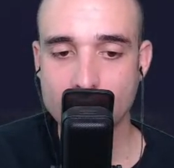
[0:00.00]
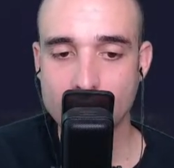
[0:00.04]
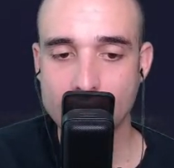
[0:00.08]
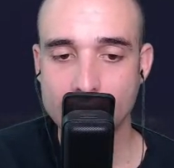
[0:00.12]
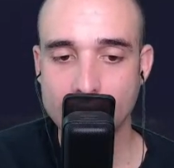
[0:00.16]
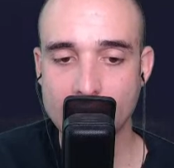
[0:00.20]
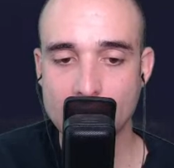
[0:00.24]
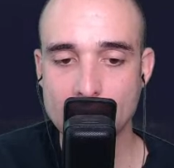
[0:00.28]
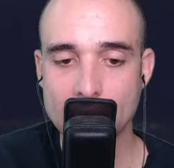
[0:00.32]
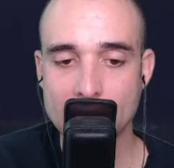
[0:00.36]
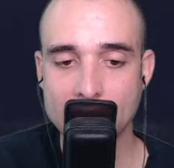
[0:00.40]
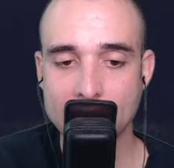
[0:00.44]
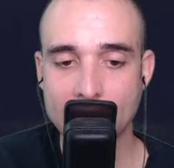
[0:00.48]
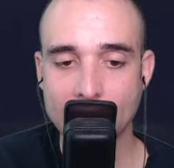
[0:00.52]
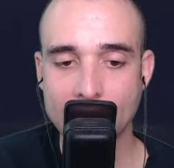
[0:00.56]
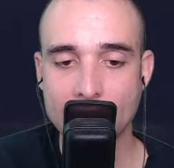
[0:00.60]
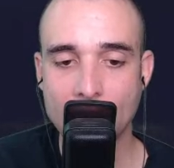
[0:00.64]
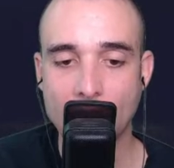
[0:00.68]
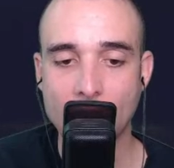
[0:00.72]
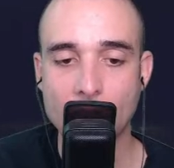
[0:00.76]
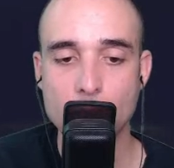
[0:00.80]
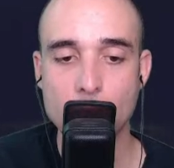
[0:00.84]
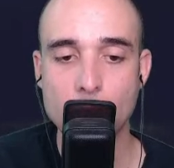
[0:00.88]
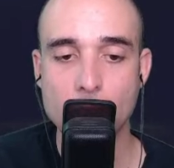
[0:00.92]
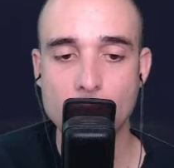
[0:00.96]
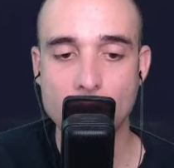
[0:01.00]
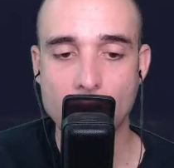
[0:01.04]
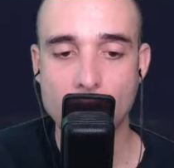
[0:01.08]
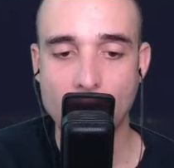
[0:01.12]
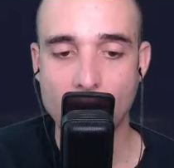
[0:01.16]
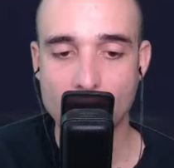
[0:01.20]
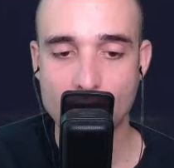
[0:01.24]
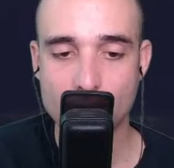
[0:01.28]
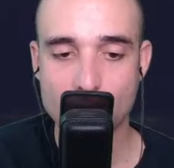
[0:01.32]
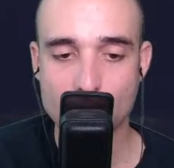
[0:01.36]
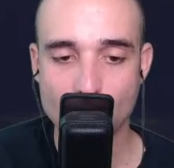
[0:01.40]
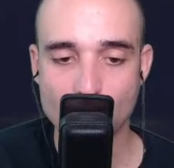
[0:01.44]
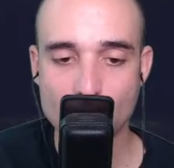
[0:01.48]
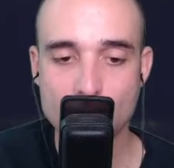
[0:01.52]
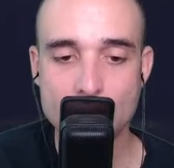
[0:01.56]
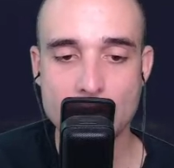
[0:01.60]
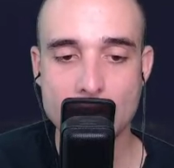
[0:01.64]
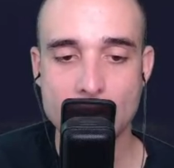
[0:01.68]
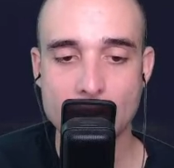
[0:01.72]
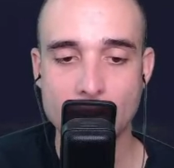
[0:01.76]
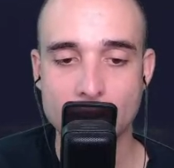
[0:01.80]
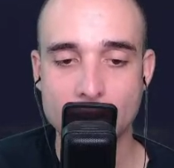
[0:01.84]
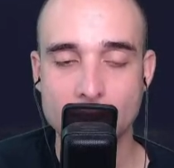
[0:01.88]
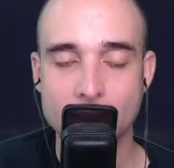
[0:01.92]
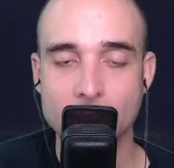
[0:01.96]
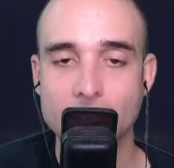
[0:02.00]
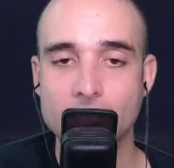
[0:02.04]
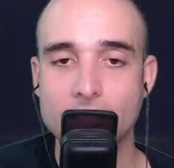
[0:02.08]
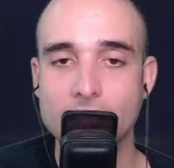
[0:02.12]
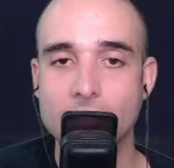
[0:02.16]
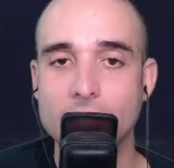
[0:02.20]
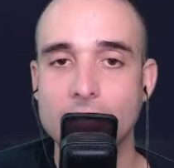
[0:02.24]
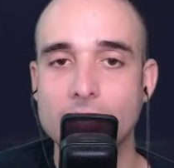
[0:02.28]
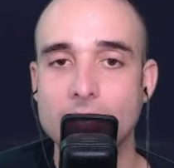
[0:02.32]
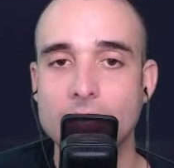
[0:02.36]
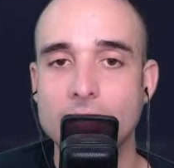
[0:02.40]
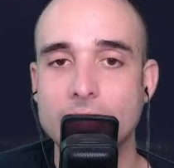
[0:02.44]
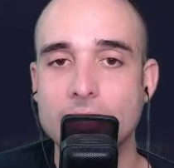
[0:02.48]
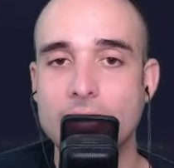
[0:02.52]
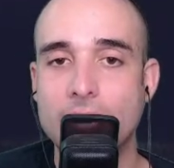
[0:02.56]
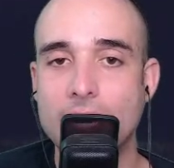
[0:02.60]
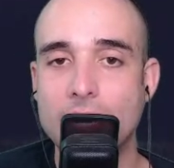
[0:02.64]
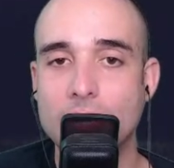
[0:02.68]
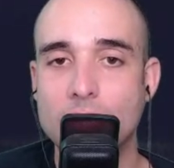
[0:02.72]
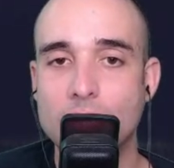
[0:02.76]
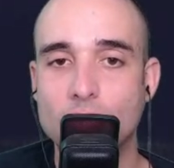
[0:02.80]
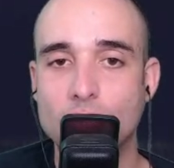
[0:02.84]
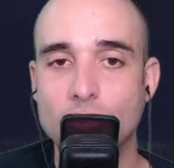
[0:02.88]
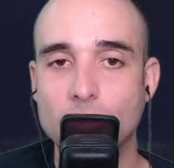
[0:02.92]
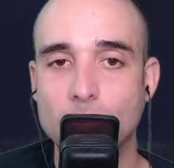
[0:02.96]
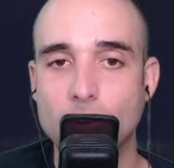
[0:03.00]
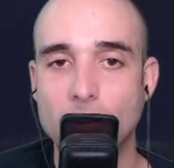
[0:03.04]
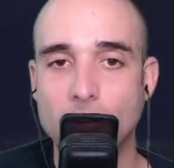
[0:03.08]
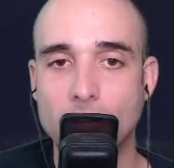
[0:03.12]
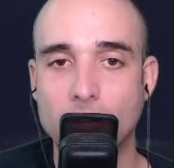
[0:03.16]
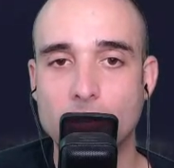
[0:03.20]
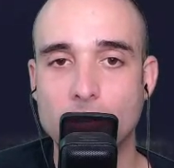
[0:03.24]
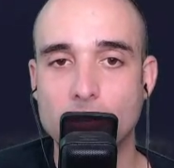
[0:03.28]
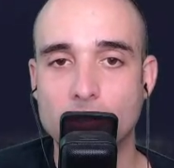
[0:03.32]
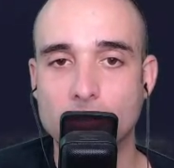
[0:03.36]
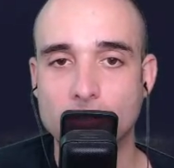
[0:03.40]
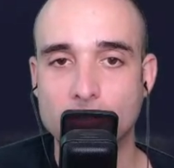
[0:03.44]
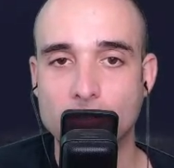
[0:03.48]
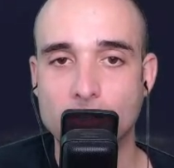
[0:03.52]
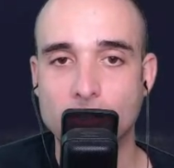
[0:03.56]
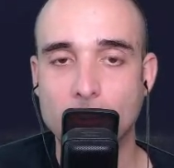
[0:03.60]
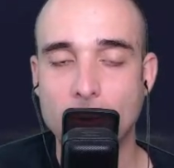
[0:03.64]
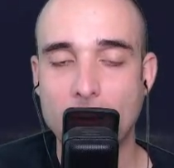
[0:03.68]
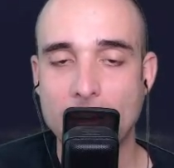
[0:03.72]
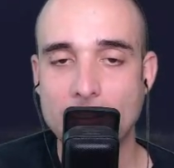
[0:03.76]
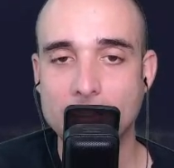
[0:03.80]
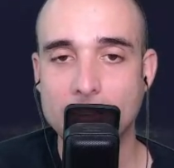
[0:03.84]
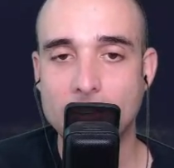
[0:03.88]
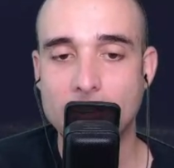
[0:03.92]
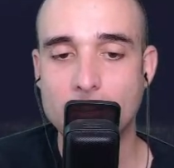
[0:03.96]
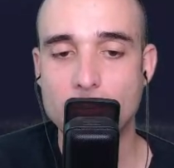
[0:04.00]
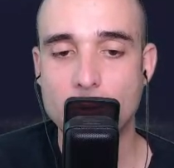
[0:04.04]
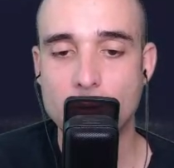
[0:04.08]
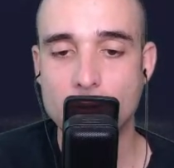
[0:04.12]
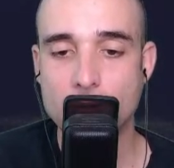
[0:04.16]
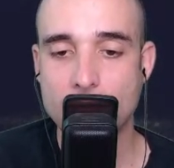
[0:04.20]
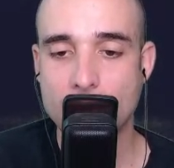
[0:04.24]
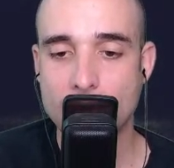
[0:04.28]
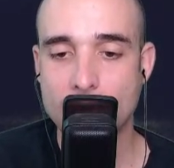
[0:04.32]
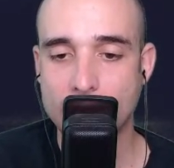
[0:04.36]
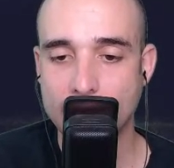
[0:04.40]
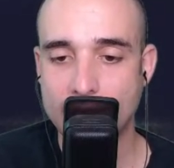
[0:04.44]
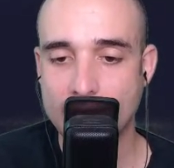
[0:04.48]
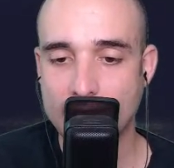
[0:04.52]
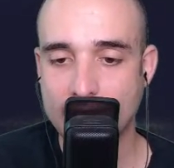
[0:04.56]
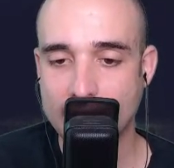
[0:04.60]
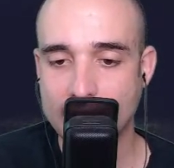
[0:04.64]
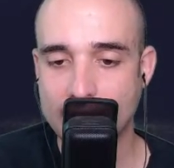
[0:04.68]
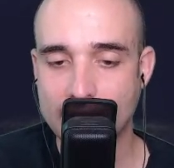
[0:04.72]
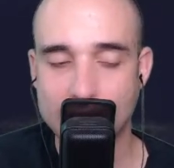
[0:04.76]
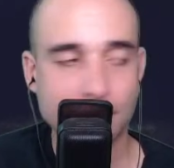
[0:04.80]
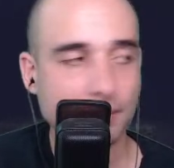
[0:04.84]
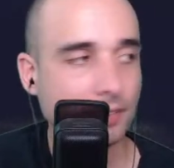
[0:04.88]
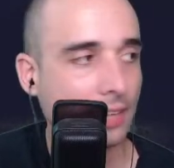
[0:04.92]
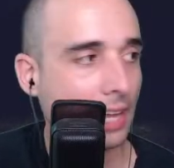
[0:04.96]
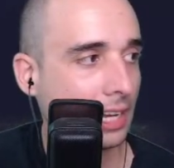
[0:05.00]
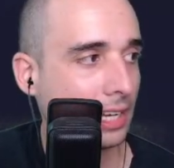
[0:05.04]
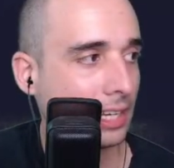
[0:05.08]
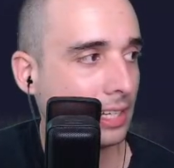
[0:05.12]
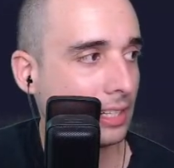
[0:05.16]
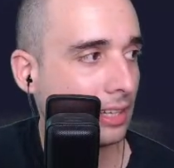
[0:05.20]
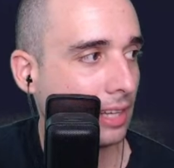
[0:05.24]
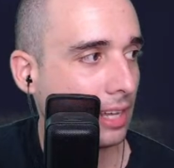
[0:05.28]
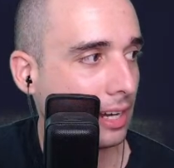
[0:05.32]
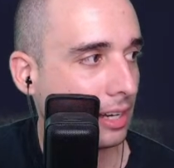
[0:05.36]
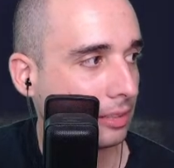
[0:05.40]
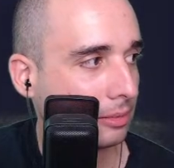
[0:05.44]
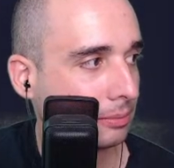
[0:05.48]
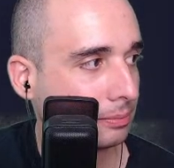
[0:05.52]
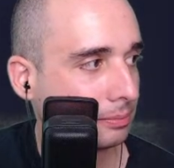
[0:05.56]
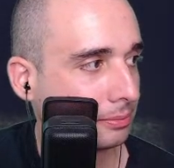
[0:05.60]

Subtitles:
Came in 2nd. Harmonia got it super close. Congrats, Harmonia. I got it in 2nd there.